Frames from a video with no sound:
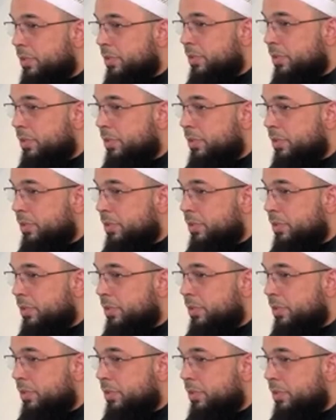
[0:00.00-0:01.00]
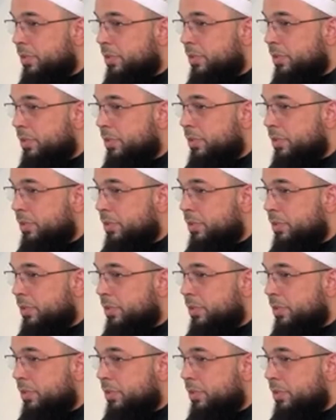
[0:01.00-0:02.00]
the, the, the illness.
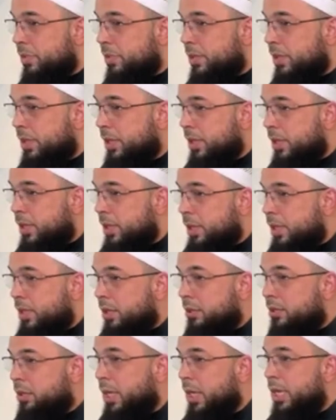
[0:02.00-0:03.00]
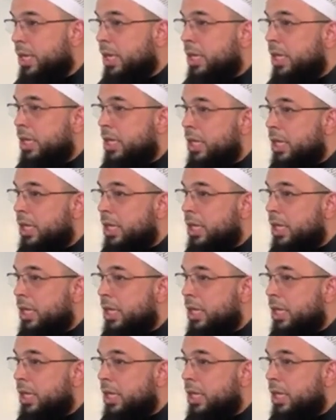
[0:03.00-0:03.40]
Okay?